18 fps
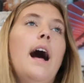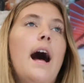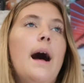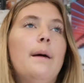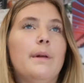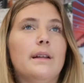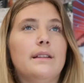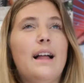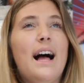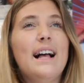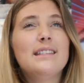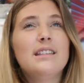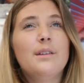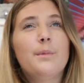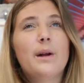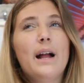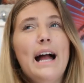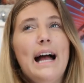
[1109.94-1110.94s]
like last
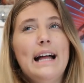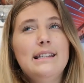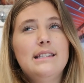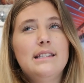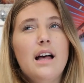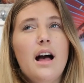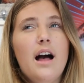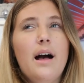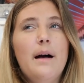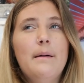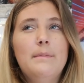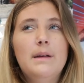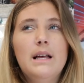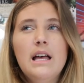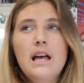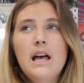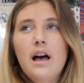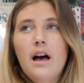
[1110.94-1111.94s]
summer had
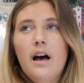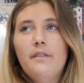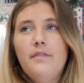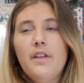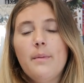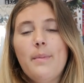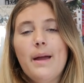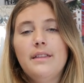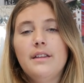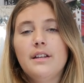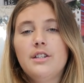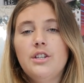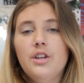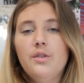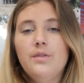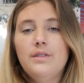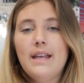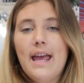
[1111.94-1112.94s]
some of their bathing
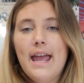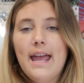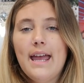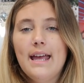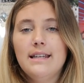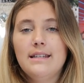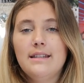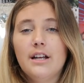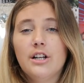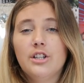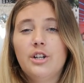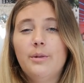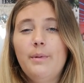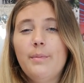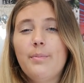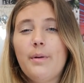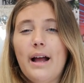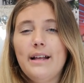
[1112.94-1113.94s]
suits, and they're a
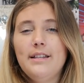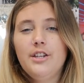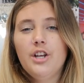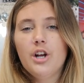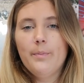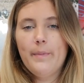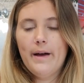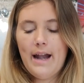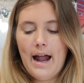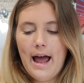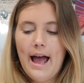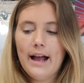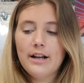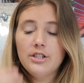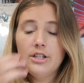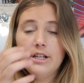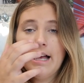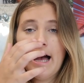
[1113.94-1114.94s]
little bit pricier, but I
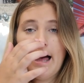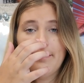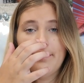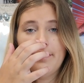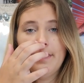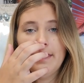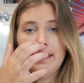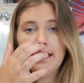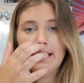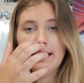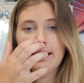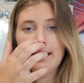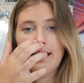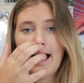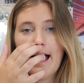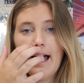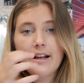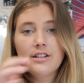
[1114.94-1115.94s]
actually
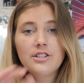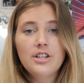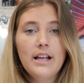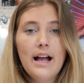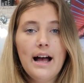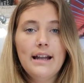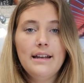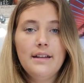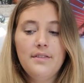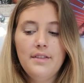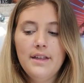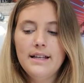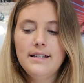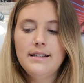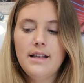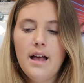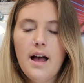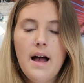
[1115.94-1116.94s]
got
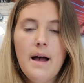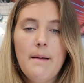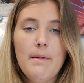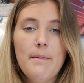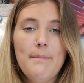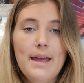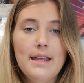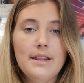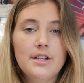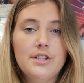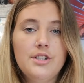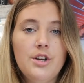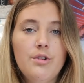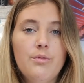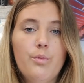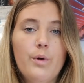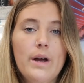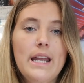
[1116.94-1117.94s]
this bathing
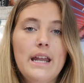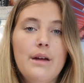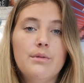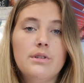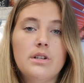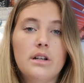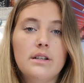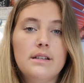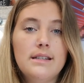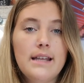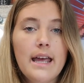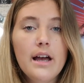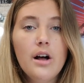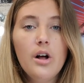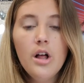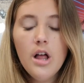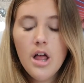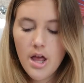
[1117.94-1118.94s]
suit when it was on
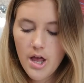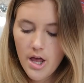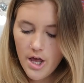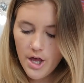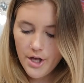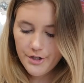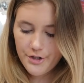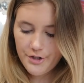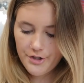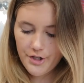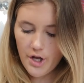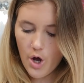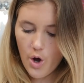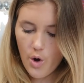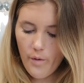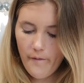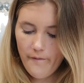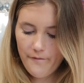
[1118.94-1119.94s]
sale.
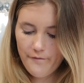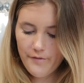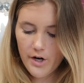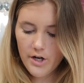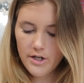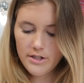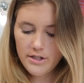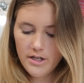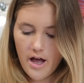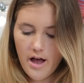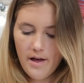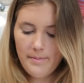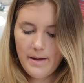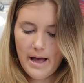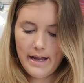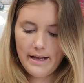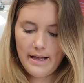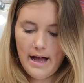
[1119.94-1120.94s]
So first
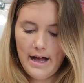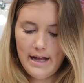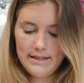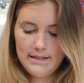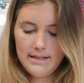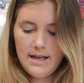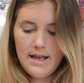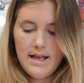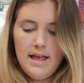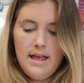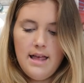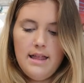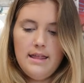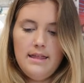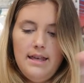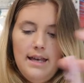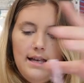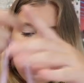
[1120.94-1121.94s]
up, I got
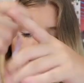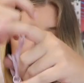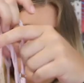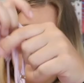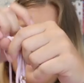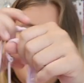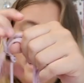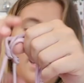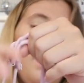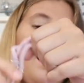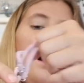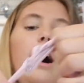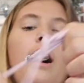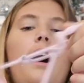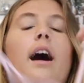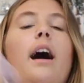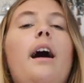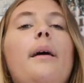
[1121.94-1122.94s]
this
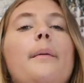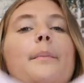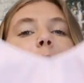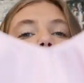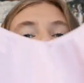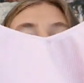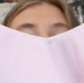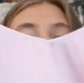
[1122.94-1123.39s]
top,